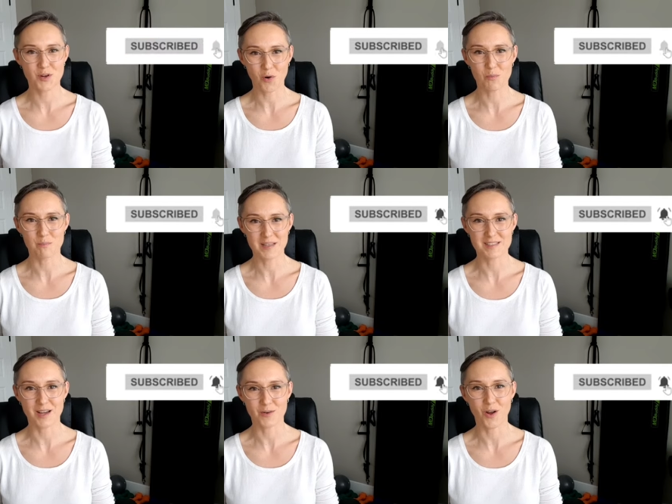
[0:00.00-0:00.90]
don't
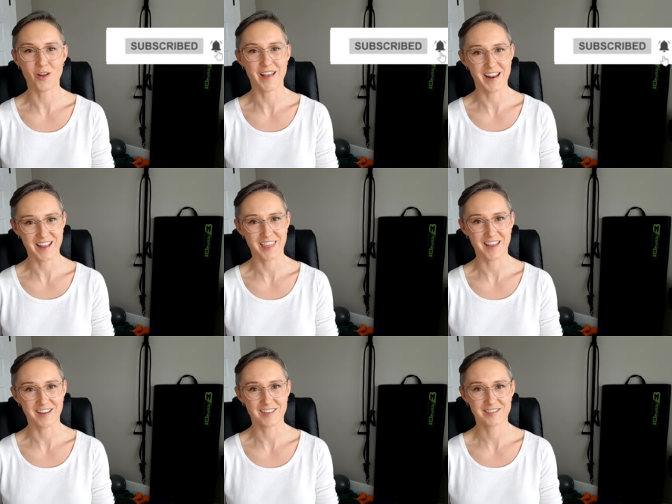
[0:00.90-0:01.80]
miss out on
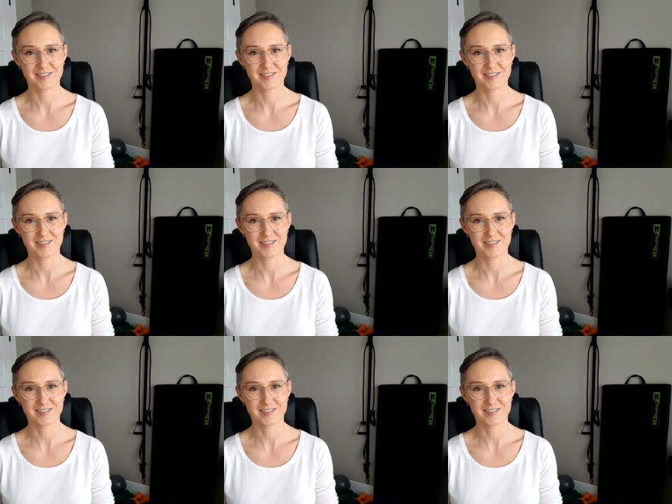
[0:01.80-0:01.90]
anything.